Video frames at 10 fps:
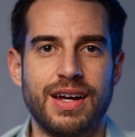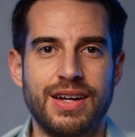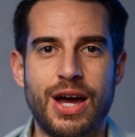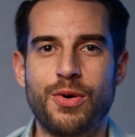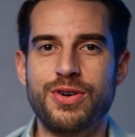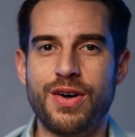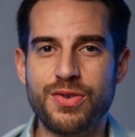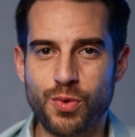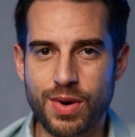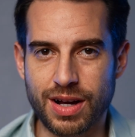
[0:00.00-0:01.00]
Now, another
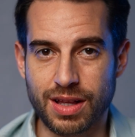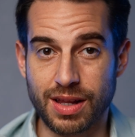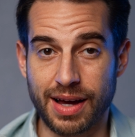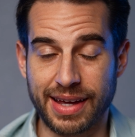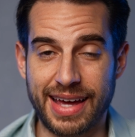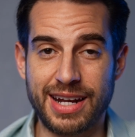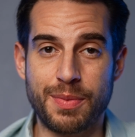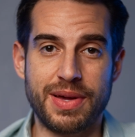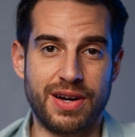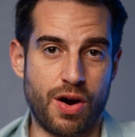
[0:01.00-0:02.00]
way a clot can end
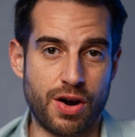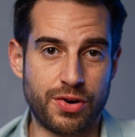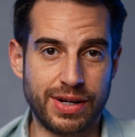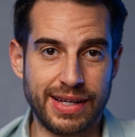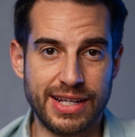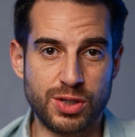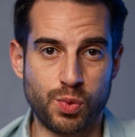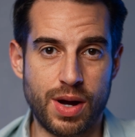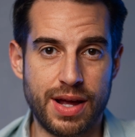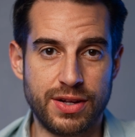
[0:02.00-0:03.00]
up in an artery is
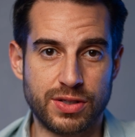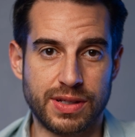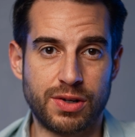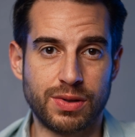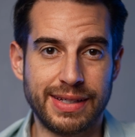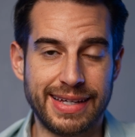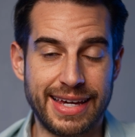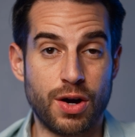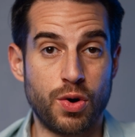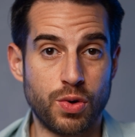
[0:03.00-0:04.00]
when there's literally a
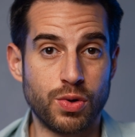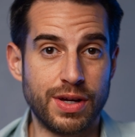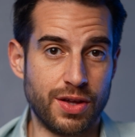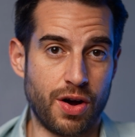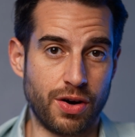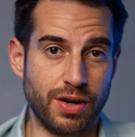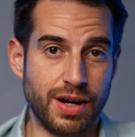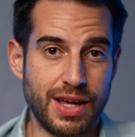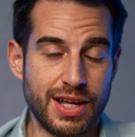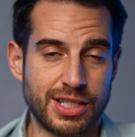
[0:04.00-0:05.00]
hole in the heart,
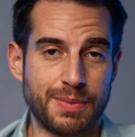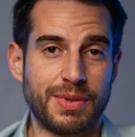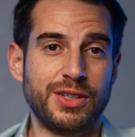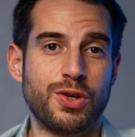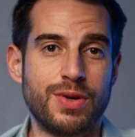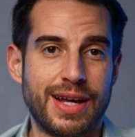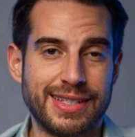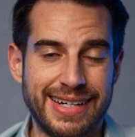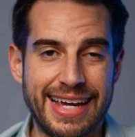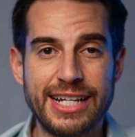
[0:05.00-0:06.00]
something known as
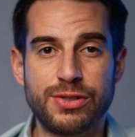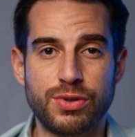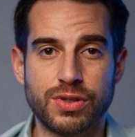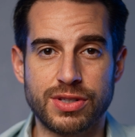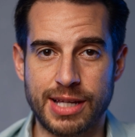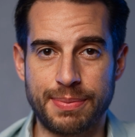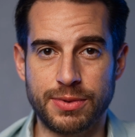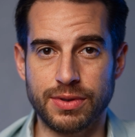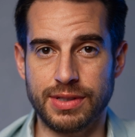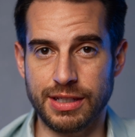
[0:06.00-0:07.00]
an atrial
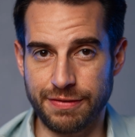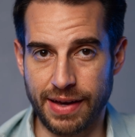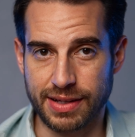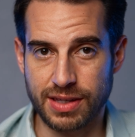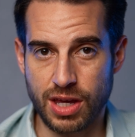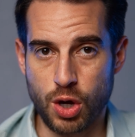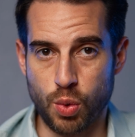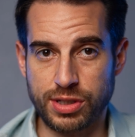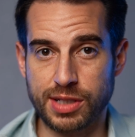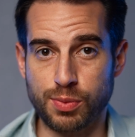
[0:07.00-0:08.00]
septal defect,
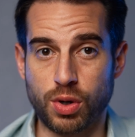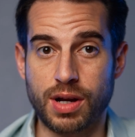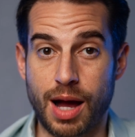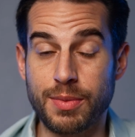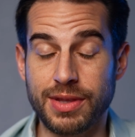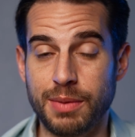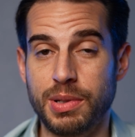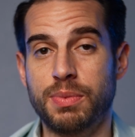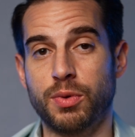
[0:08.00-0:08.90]
which is more common than people